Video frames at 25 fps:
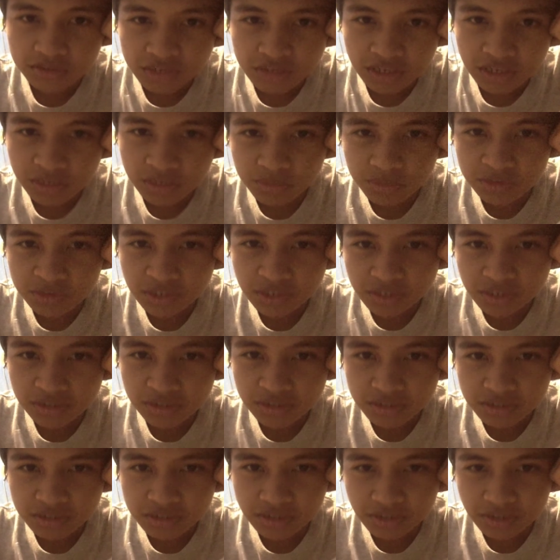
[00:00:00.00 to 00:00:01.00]
Callum was like,
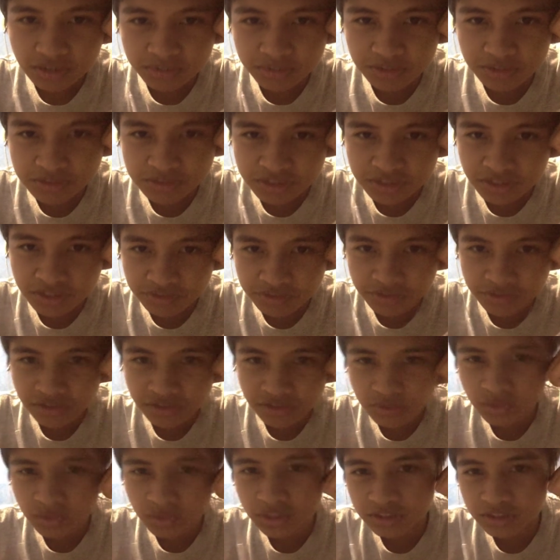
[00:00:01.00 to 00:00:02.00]
"I'm not scared of
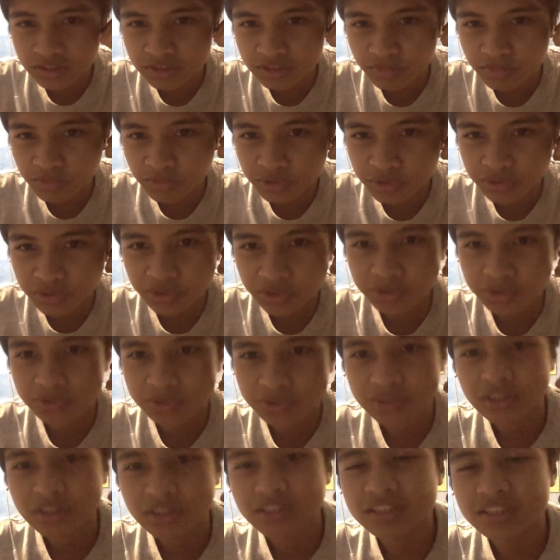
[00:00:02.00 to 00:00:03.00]
anyone except for Neil.
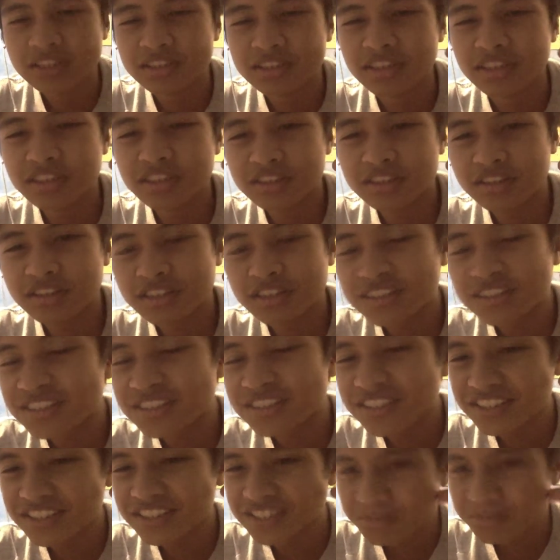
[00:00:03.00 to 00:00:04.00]
He's an
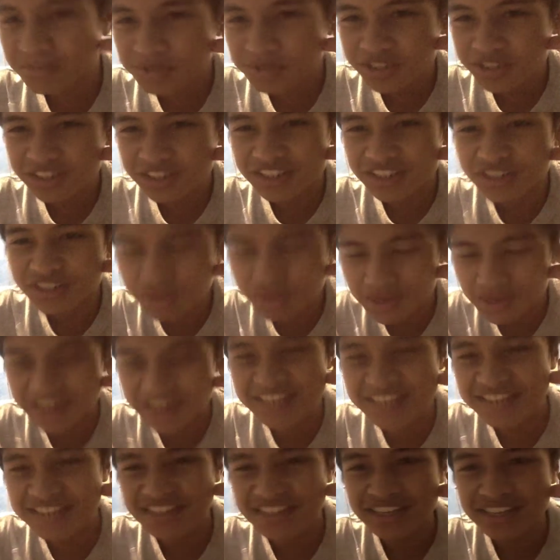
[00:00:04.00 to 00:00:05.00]
exception. He's
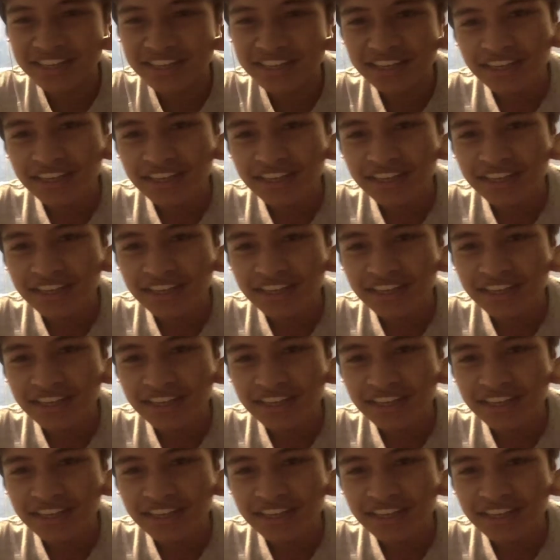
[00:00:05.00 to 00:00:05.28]
crazy."